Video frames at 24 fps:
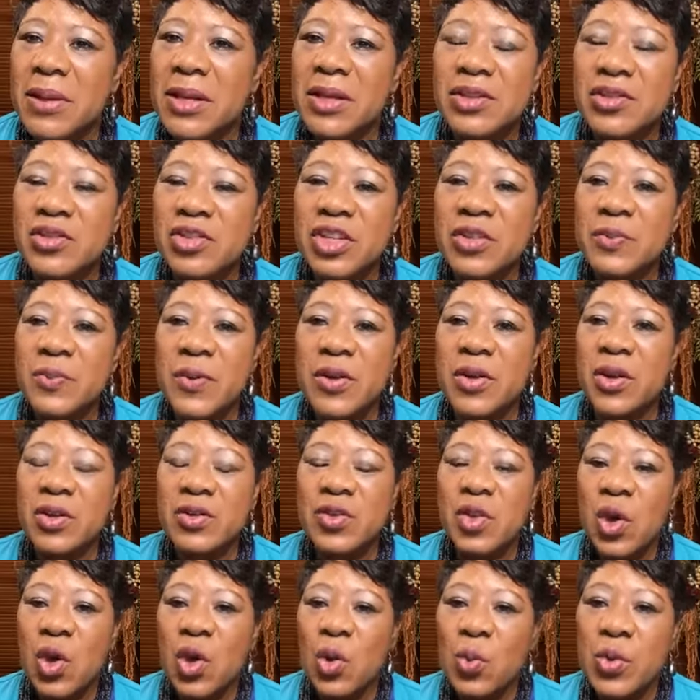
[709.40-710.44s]
Because just
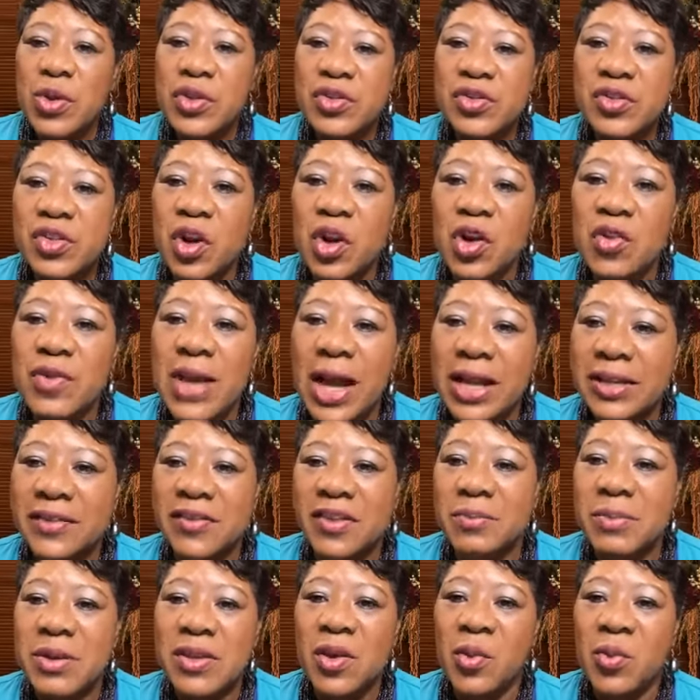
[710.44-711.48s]
because we serve God
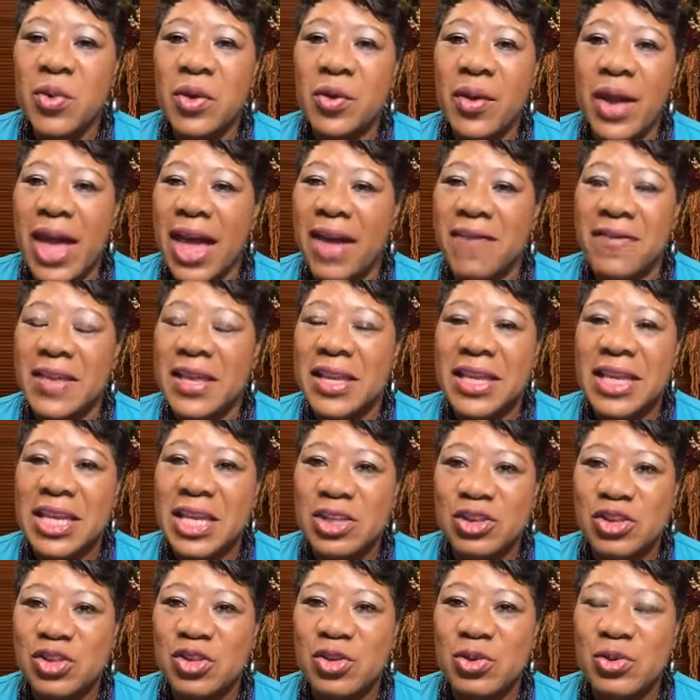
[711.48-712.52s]
doesn't mean that we don't have any
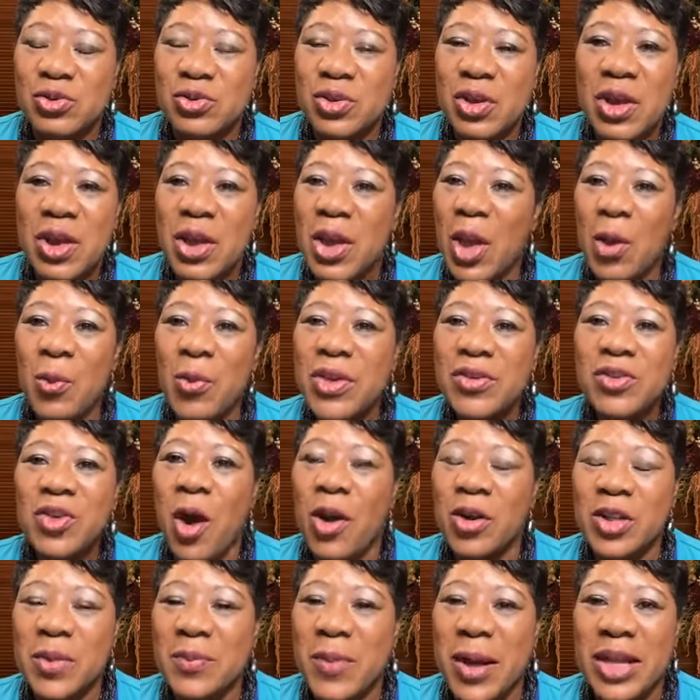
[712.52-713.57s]
issues. And we
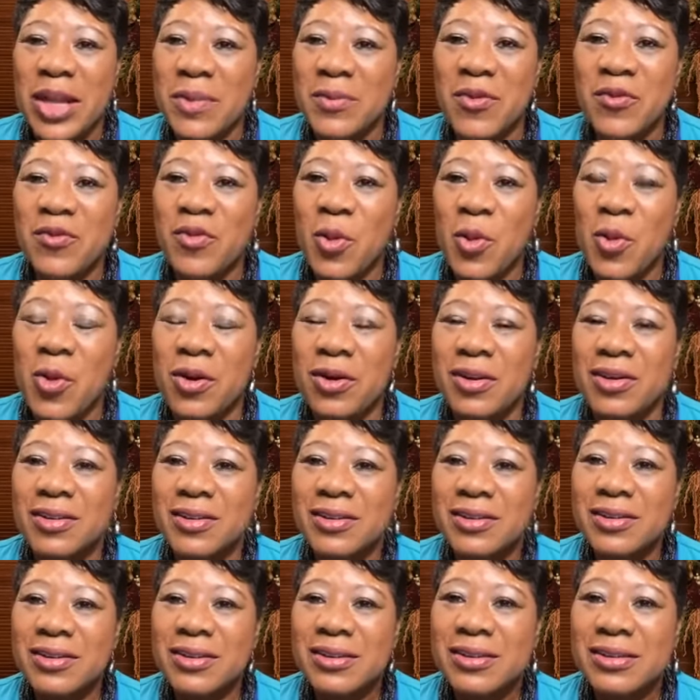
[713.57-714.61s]
talked about it before.
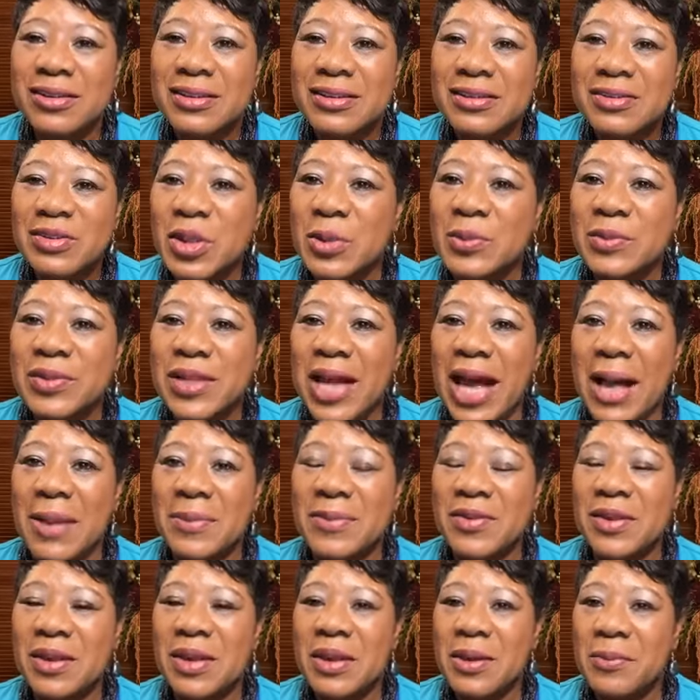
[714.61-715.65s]

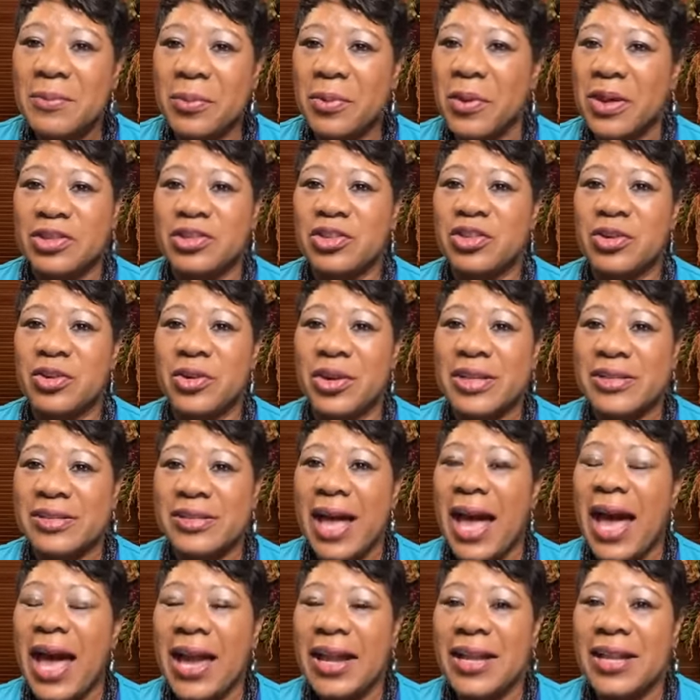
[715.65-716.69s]
Sometimes pressure,
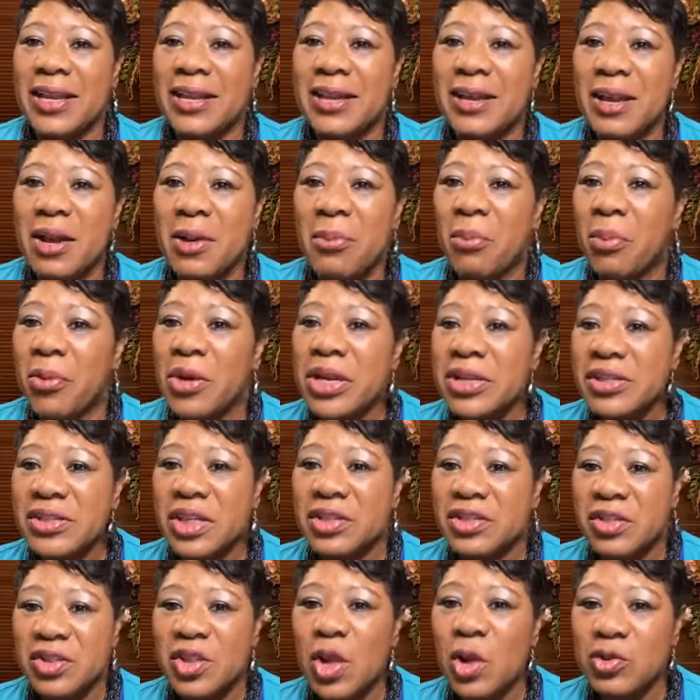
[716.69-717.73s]
anxiety brings
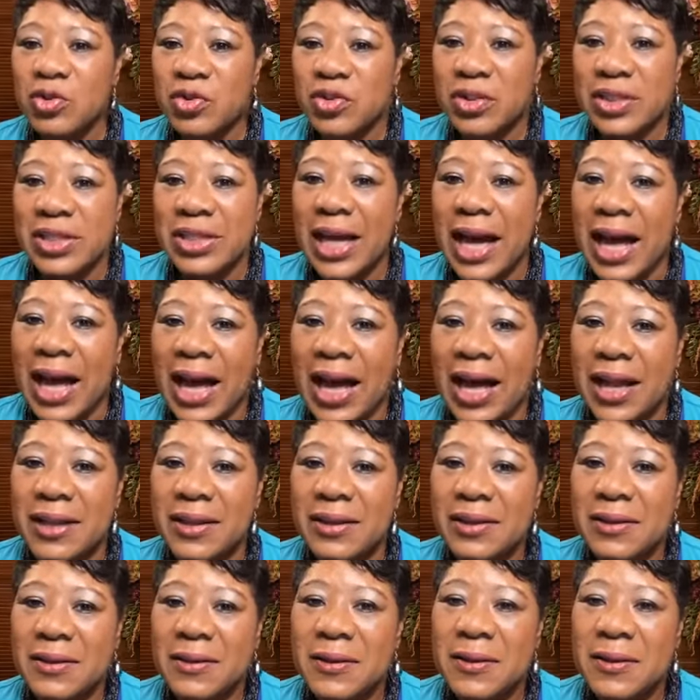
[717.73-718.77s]
us closer to God.